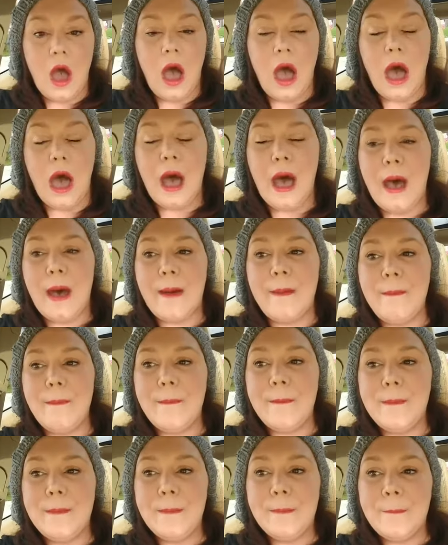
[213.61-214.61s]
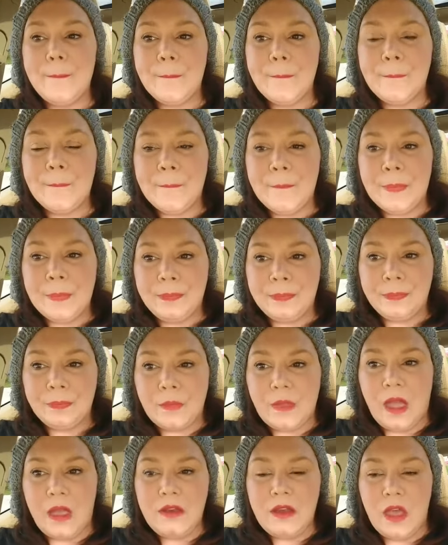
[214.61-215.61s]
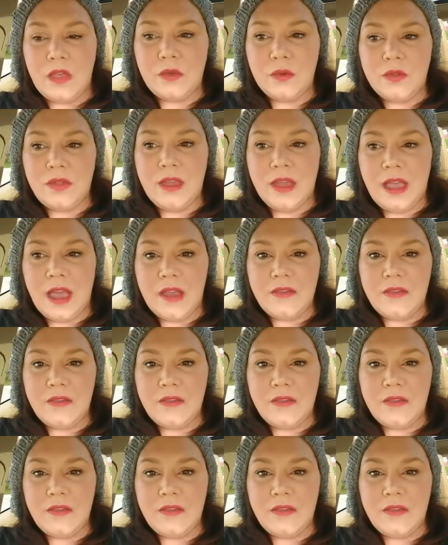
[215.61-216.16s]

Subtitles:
Another thing